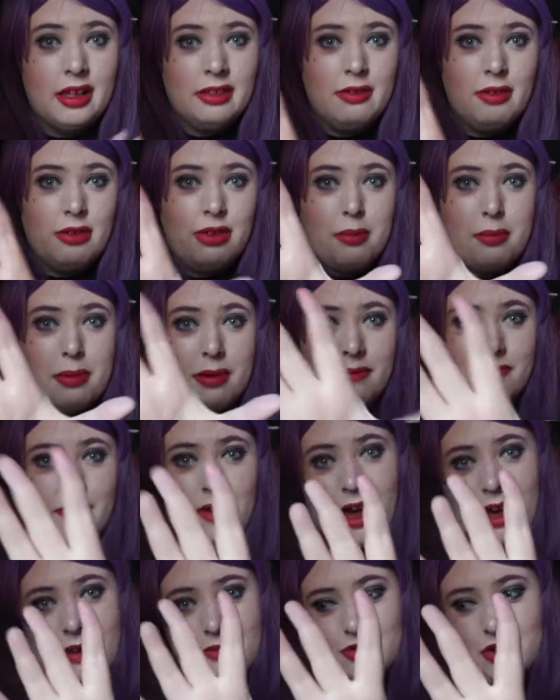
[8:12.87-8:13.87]
Those are my
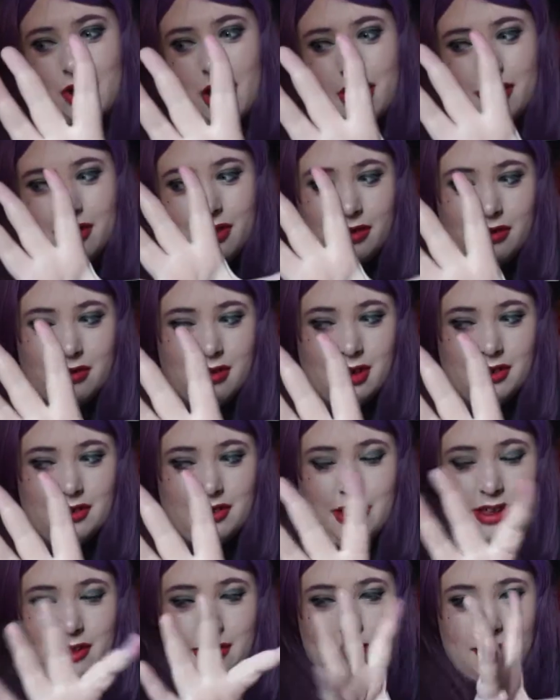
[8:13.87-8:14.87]
5 childhood
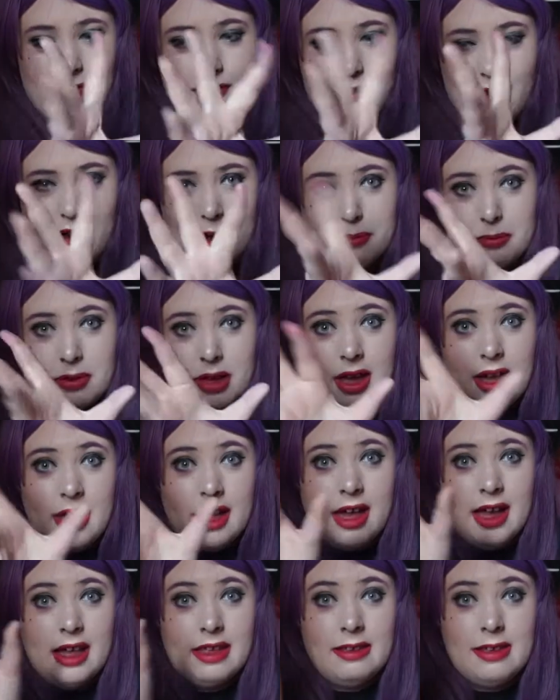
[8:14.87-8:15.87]
crushes from
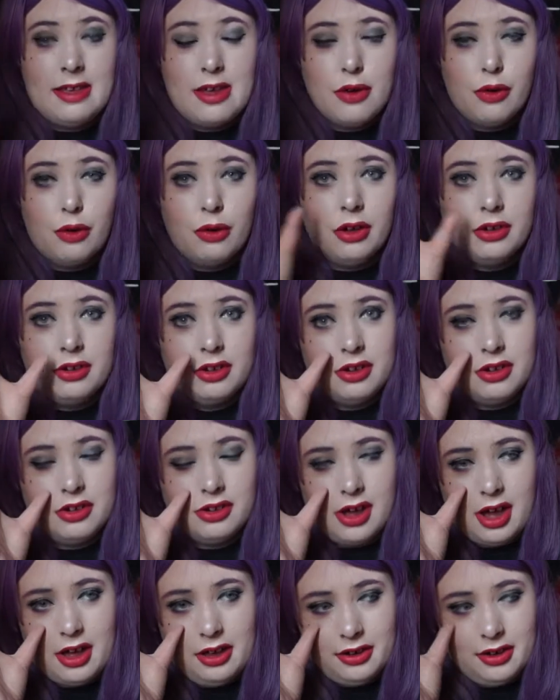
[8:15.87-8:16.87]
the old
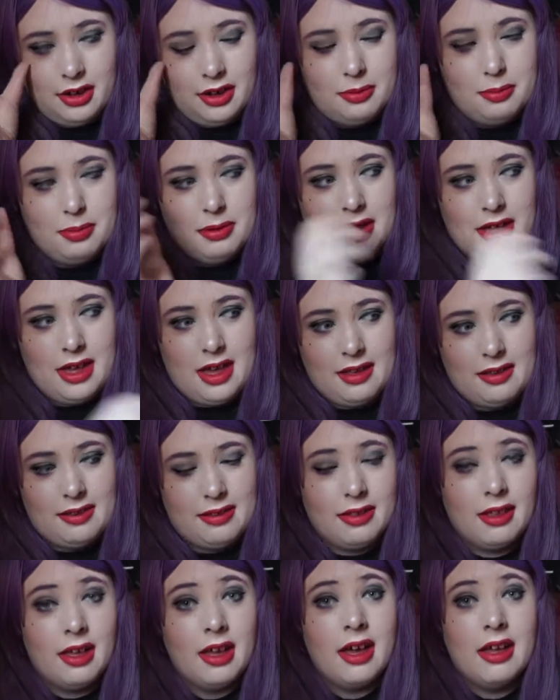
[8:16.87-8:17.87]
childhood. But
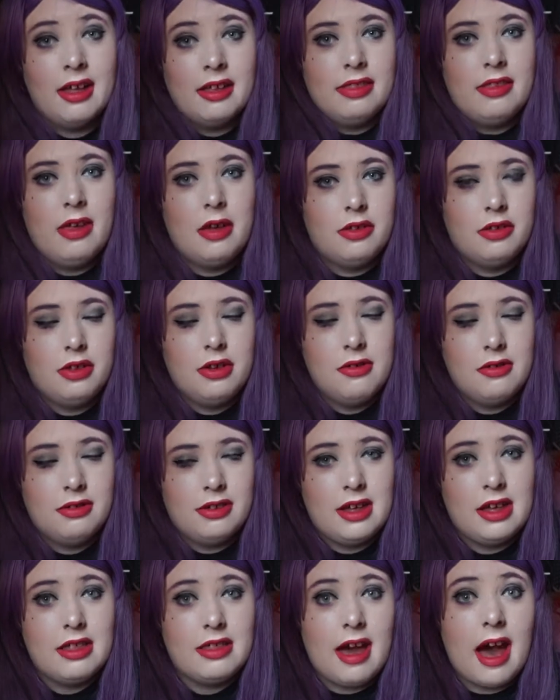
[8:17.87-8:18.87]
yes, they're
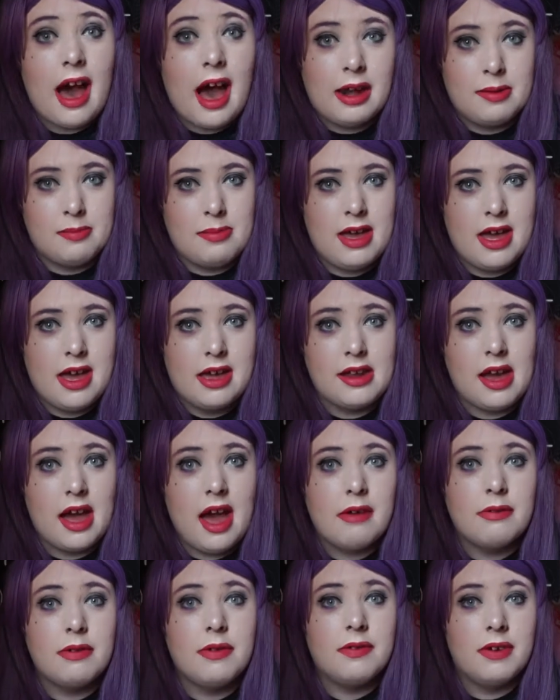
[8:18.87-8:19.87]
2D, they're animated. I
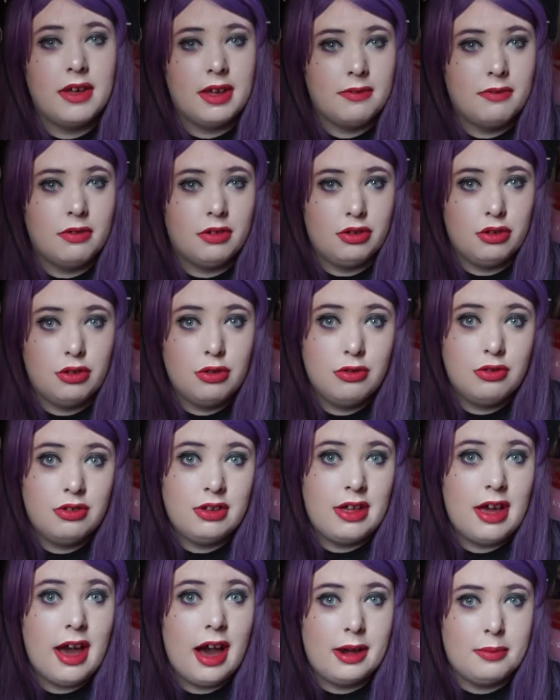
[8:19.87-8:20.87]
have a thing for
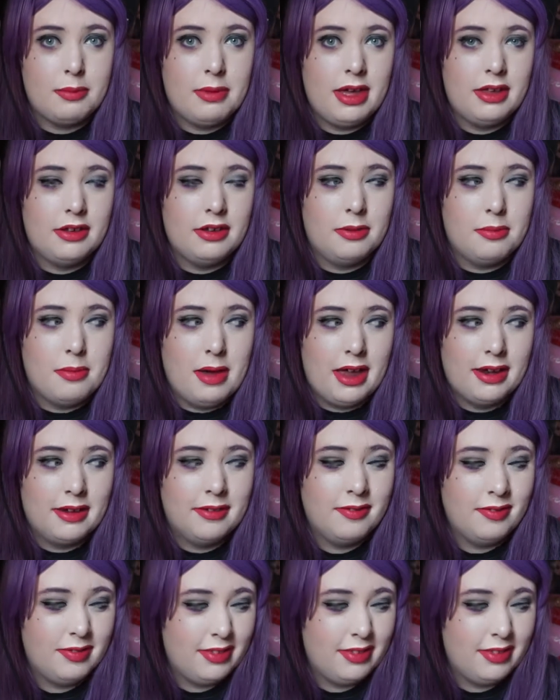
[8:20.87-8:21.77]
2D animated men.